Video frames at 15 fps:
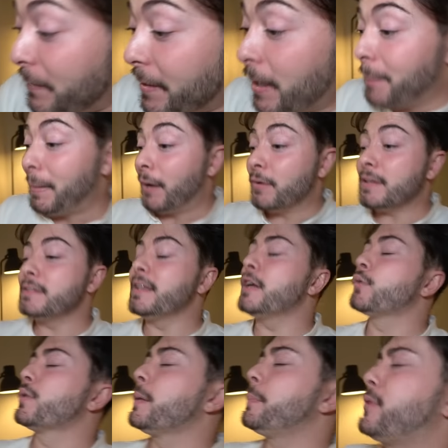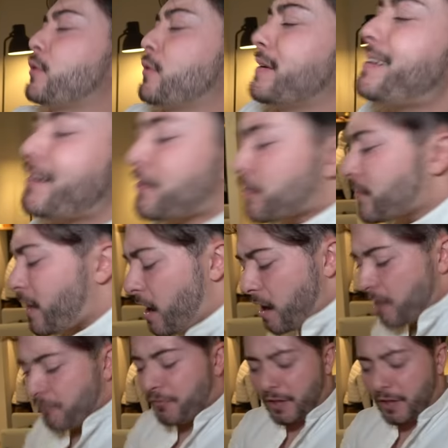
they come out and they rip your ears off,